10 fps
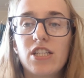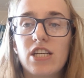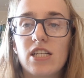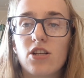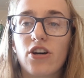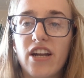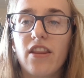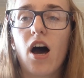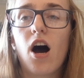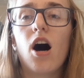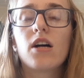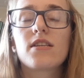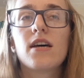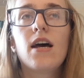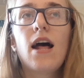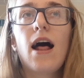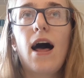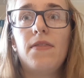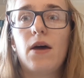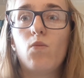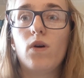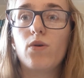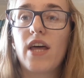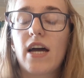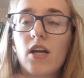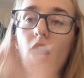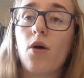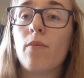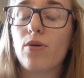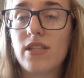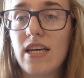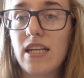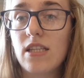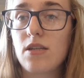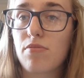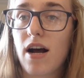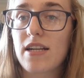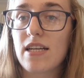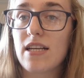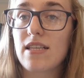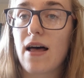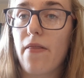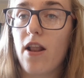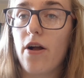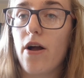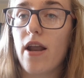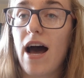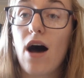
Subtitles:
which is looking at the heart, and then we will then go and put it into practice and learn